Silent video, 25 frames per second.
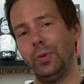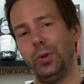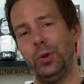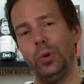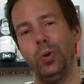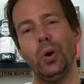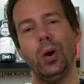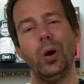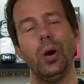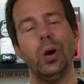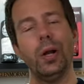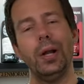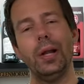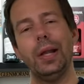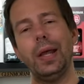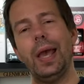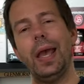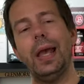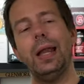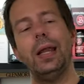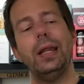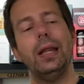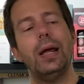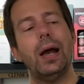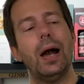You heard it.
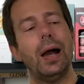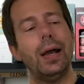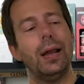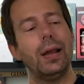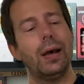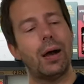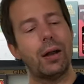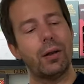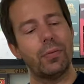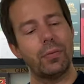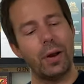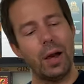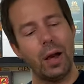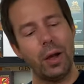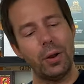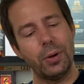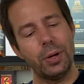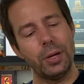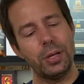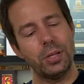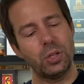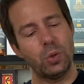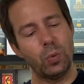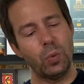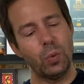89 out of 100
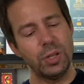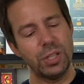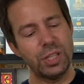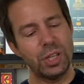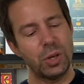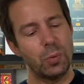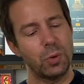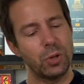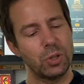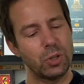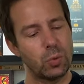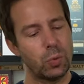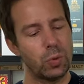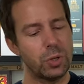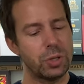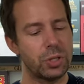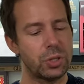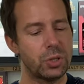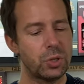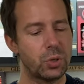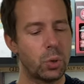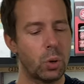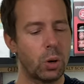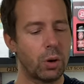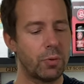is the Whiskey Whistle Whiskey
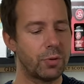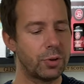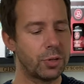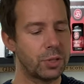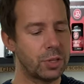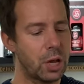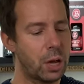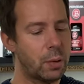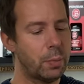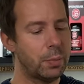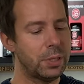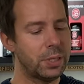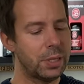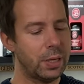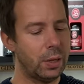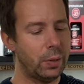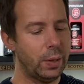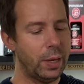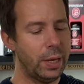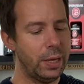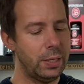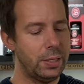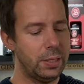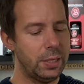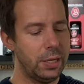Score for
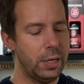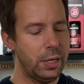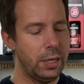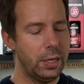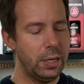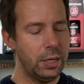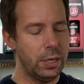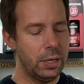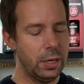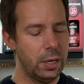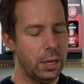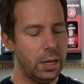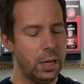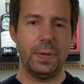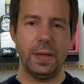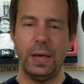Tomintoul 18.